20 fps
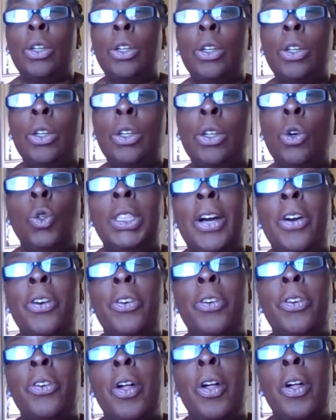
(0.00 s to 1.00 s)
and
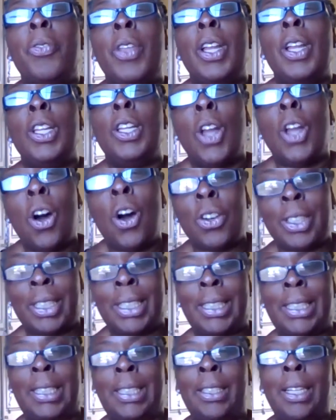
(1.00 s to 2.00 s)
also the
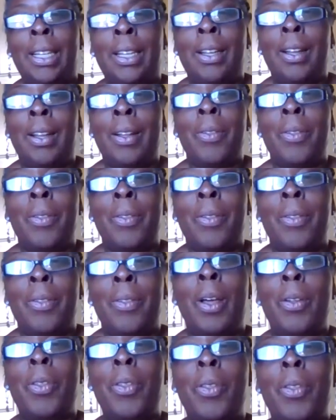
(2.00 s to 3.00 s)
loss,
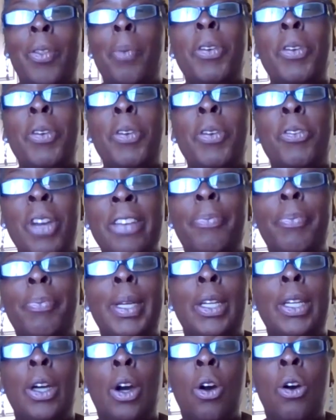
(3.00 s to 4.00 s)
the, the
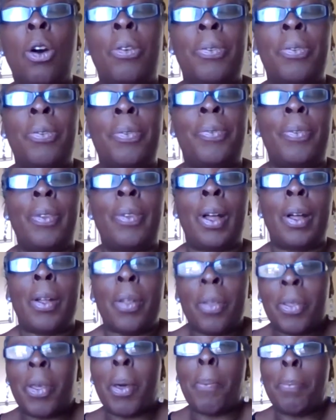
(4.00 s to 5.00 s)
bereavement of
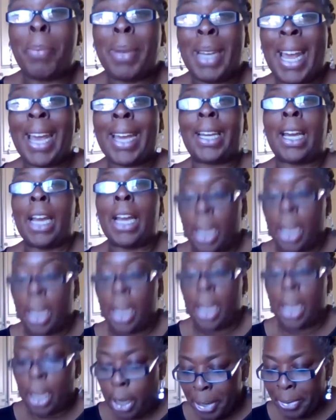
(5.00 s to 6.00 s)
the Black
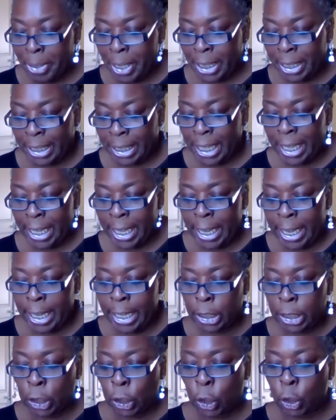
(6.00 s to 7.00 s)

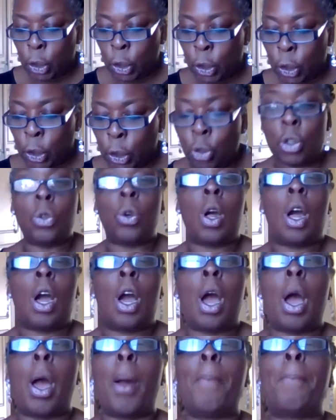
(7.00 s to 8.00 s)
community. It
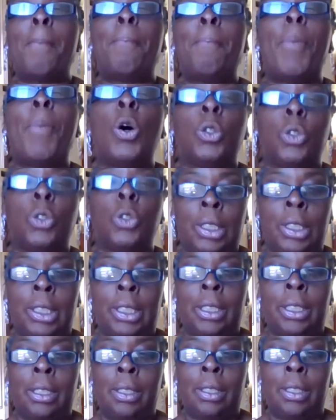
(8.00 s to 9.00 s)
drew a
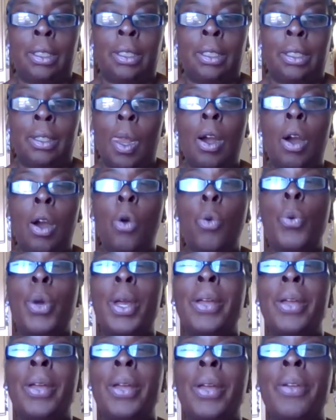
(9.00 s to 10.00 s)
bond
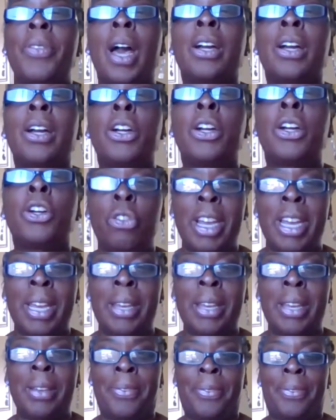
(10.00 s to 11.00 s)
with
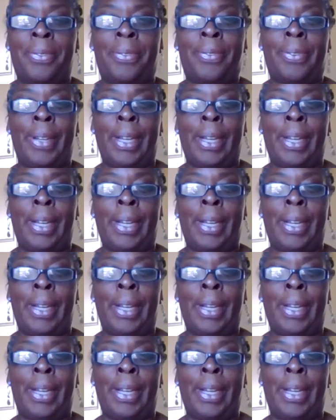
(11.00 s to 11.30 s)
grief,